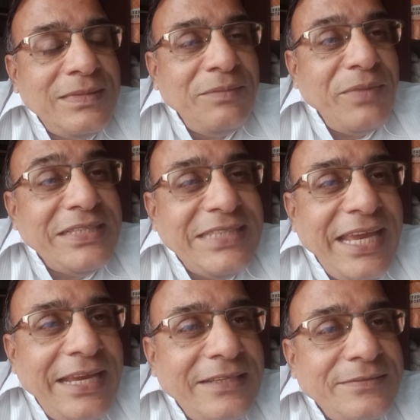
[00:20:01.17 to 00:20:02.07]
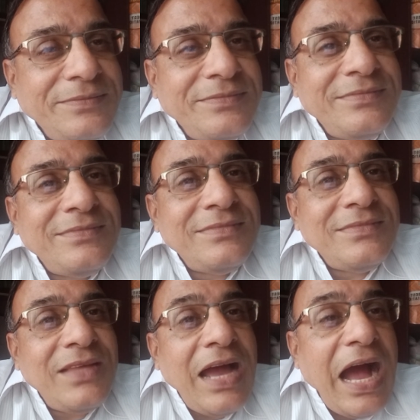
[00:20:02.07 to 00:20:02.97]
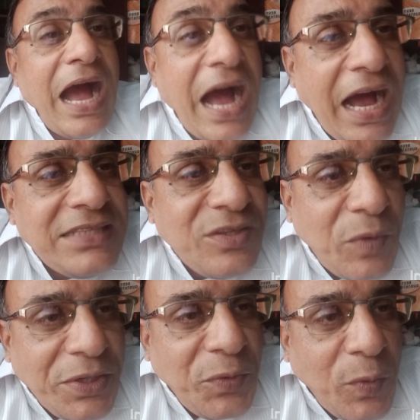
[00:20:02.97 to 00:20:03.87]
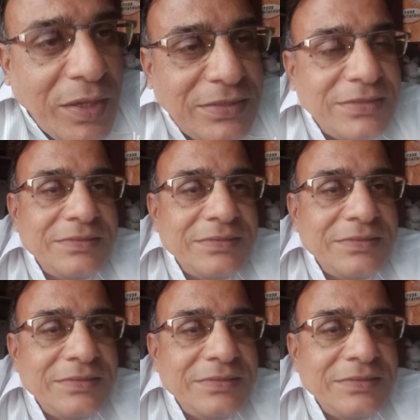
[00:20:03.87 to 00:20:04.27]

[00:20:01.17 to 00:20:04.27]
by saying, ask what you want,